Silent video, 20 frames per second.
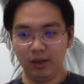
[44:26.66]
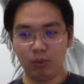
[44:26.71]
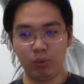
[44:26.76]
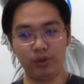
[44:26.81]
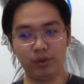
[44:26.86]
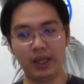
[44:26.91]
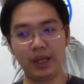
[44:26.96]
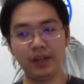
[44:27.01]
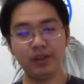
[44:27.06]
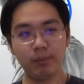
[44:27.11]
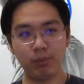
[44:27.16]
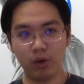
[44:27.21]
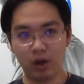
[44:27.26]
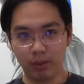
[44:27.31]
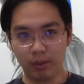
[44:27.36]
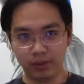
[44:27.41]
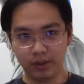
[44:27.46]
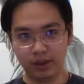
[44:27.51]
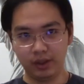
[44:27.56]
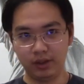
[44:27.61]
well that's the
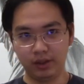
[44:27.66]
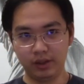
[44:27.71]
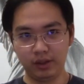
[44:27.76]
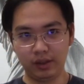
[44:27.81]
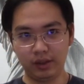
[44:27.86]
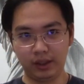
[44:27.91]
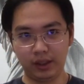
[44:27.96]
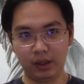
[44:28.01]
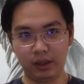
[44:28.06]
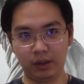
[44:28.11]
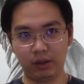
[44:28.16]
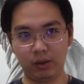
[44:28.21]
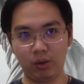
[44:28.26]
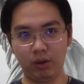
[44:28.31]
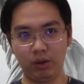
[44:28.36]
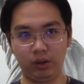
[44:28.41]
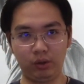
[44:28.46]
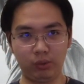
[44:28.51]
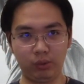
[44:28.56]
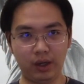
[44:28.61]
problem the
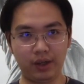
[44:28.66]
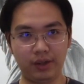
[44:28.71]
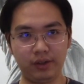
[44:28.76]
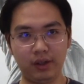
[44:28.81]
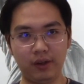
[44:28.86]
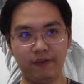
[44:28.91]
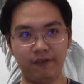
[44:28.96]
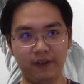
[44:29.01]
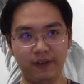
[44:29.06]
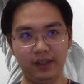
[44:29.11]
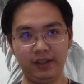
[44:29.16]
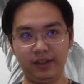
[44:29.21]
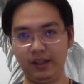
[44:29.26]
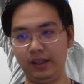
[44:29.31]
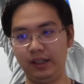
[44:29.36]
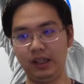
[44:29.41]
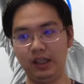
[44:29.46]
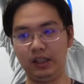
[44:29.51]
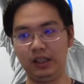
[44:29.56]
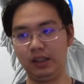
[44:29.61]
gitcoin grants are
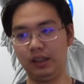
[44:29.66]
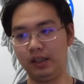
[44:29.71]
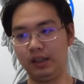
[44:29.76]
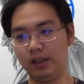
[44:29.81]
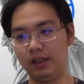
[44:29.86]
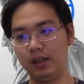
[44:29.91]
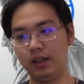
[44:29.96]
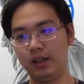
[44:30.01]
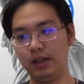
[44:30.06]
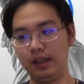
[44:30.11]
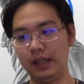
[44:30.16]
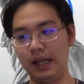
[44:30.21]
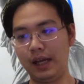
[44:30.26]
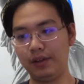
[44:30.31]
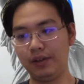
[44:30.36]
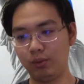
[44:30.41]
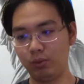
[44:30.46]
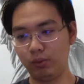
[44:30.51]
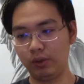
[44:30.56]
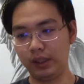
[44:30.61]
facing the
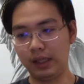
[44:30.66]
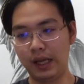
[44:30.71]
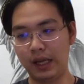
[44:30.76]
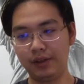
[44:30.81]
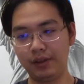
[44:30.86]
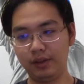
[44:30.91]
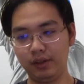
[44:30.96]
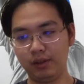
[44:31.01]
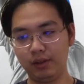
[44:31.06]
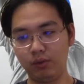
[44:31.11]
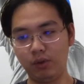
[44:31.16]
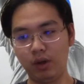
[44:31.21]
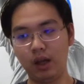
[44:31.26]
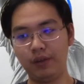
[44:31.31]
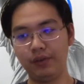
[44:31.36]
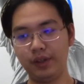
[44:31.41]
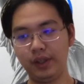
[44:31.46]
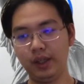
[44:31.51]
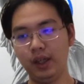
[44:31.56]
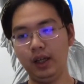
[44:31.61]
last last
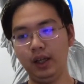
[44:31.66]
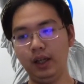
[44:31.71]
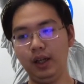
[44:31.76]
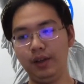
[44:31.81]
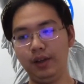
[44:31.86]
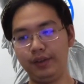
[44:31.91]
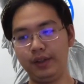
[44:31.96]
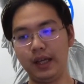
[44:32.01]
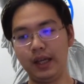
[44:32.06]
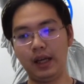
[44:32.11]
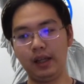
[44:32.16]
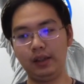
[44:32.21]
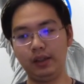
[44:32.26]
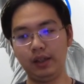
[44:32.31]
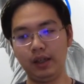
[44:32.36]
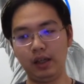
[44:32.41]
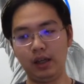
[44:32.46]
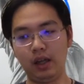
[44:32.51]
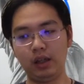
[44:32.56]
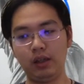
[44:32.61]
round that
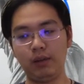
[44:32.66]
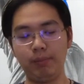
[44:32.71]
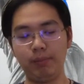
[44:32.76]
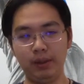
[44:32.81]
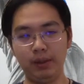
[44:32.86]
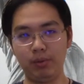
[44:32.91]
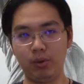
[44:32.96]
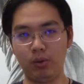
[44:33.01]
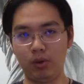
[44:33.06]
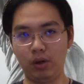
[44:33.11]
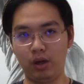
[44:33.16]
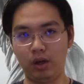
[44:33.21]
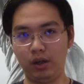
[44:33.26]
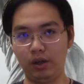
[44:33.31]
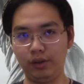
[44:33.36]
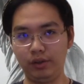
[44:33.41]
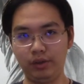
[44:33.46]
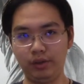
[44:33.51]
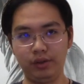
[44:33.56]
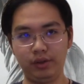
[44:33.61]
a lot of people
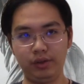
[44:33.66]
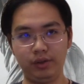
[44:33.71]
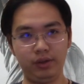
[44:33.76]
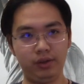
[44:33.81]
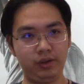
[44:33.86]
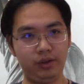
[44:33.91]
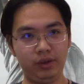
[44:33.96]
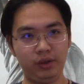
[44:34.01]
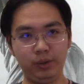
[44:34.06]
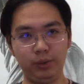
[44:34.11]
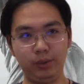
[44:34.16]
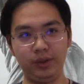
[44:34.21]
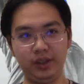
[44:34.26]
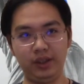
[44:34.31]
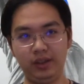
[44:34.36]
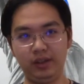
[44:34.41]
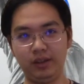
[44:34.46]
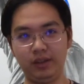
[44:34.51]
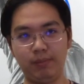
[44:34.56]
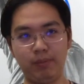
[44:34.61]
are just
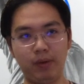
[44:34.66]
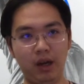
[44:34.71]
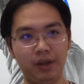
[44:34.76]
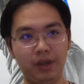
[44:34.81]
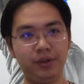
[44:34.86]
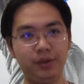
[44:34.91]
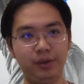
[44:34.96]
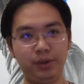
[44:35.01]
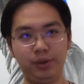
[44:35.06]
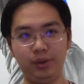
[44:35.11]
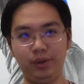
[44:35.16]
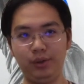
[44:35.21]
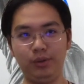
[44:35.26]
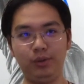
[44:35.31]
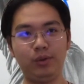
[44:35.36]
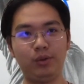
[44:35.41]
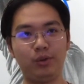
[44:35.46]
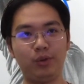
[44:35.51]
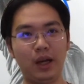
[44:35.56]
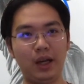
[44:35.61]
using the bots
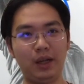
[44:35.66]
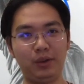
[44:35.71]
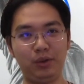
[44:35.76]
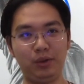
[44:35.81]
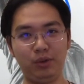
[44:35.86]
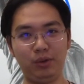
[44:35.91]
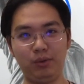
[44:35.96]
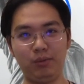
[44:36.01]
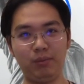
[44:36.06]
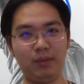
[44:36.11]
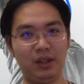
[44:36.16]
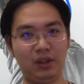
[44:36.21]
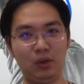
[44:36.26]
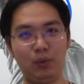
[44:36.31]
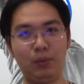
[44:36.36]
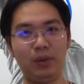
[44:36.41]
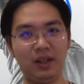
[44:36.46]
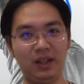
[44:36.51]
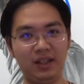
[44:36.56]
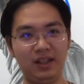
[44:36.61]
to try to
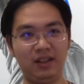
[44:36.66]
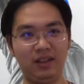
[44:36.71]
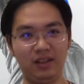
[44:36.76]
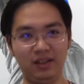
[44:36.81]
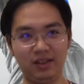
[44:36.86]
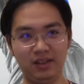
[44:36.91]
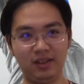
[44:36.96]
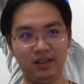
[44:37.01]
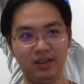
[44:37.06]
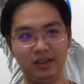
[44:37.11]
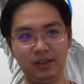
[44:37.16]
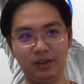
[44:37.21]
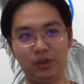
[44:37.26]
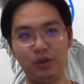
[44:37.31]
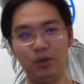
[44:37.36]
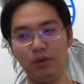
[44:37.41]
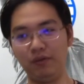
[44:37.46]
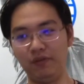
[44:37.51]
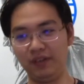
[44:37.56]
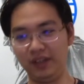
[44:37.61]
manipulate the, the
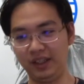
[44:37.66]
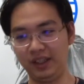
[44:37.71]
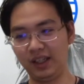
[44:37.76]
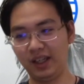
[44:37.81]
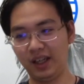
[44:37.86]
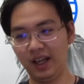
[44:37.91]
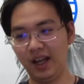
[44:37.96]
QV.